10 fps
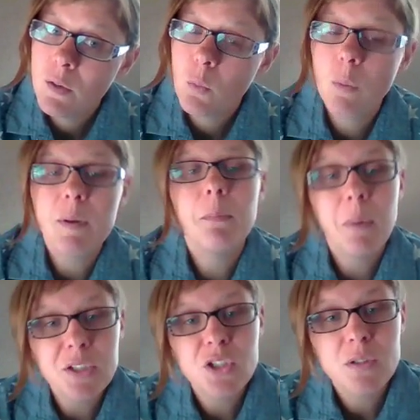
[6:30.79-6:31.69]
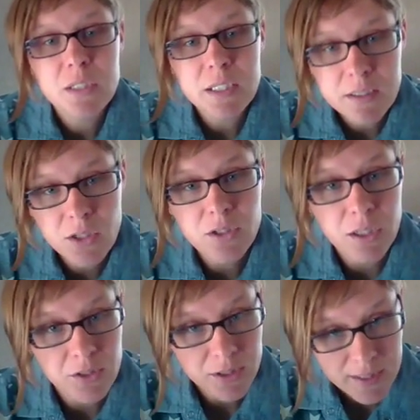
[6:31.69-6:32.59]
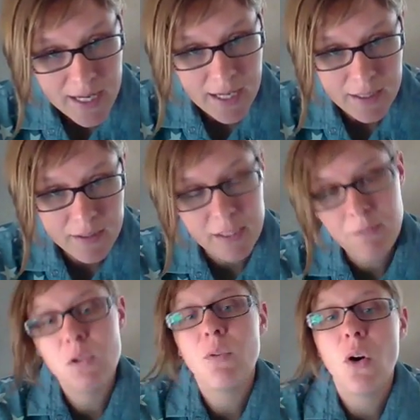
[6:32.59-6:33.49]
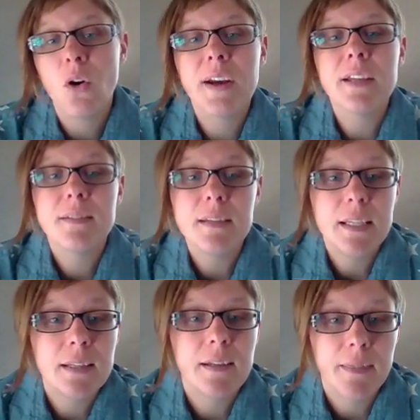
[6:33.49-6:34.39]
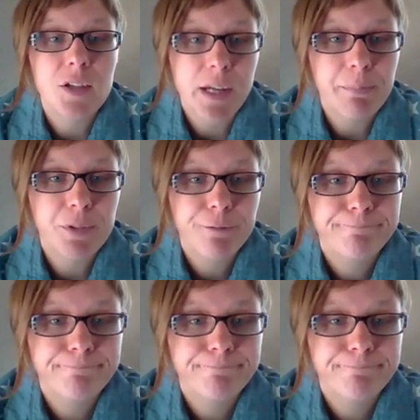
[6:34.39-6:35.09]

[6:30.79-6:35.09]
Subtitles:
will be much easier to understand if you've already seen it in the chapter.